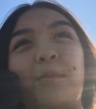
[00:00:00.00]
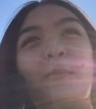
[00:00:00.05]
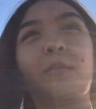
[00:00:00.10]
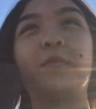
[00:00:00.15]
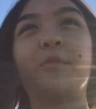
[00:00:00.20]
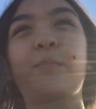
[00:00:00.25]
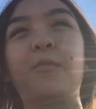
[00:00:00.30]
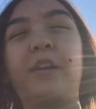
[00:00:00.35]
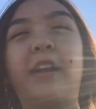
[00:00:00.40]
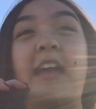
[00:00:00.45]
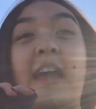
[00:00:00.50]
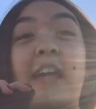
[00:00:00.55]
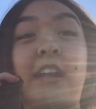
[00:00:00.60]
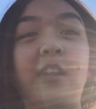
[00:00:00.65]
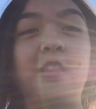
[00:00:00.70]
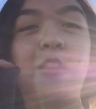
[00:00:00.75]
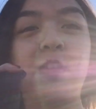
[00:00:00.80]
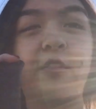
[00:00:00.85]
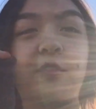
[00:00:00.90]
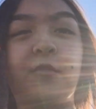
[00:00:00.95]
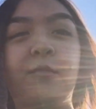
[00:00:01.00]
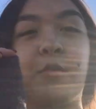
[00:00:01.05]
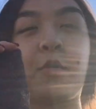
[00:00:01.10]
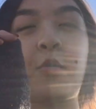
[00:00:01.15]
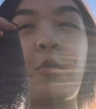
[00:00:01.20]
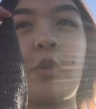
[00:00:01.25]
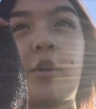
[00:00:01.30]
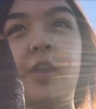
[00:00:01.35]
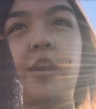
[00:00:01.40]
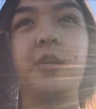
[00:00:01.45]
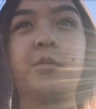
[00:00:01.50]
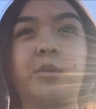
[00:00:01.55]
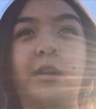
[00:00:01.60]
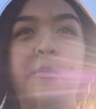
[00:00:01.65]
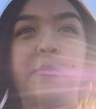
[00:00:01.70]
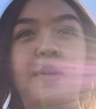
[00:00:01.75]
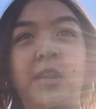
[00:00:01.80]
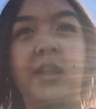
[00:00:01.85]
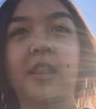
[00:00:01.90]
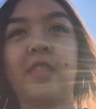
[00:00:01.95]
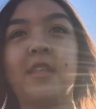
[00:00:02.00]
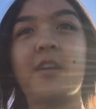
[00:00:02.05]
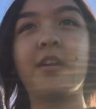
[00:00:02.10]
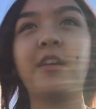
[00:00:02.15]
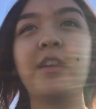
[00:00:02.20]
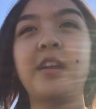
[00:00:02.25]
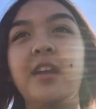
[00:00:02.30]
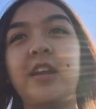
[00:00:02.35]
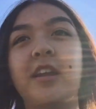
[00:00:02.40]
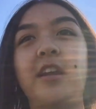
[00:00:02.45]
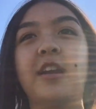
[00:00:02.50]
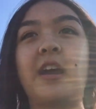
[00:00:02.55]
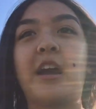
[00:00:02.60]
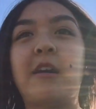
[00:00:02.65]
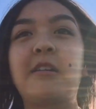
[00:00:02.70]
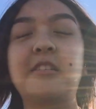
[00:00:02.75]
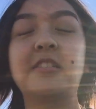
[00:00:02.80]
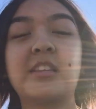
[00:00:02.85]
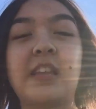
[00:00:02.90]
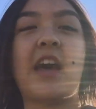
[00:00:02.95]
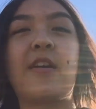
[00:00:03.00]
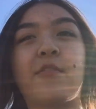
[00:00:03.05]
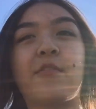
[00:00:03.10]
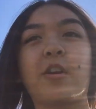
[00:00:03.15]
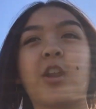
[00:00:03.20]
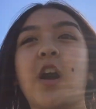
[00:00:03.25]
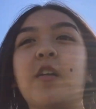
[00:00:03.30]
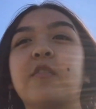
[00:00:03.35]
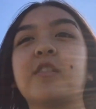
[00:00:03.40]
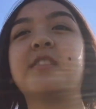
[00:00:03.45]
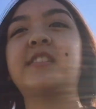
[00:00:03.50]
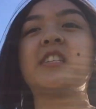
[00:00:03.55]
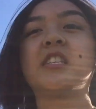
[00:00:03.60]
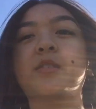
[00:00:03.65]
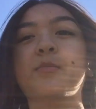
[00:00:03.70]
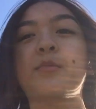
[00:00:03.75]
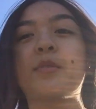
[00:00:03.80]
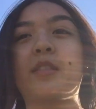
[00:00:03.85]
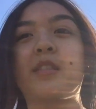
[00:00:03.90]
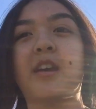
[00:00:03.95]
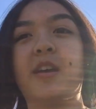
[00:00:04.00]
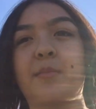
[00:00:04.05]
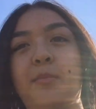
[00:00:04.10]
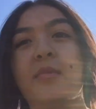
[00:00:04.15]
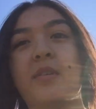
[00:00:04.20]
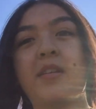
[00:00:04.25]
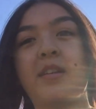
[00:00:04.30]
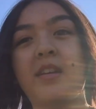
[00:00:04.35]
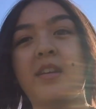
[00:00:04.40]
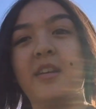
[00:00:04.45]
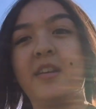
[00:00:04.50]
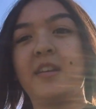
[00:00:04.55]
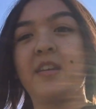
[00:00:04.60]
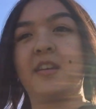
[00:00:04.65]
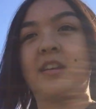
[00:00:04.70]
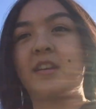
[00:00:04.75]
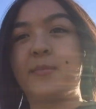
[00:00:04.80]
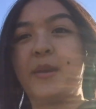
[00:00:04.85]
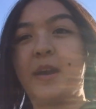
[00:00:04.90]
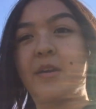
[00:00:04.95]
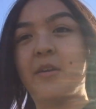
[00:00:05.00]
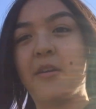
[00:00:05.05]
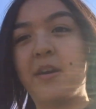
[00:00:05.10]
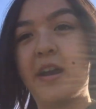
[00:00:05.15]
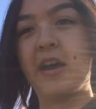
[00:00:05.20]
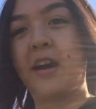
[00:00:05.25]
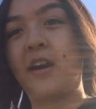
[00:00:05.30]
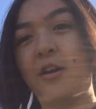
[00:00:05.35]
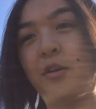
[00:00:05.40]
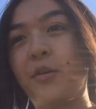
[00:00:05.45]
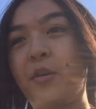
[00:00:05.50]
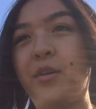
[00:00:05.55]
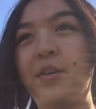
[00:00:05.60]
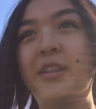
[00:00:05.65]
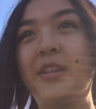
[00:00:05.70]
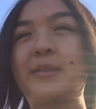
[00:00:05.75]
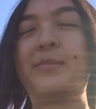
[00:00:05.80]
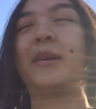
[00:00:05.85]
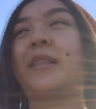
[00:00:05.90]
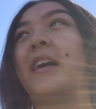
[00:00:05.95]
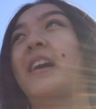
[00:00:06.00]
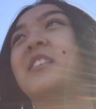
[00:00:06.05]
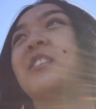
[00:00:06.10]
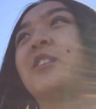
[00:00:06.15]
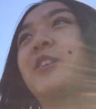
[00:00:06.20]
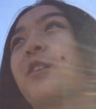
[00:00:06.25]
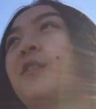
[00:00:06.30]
but when I ended the recording when I went in there I was having a conversation with them about how it's my last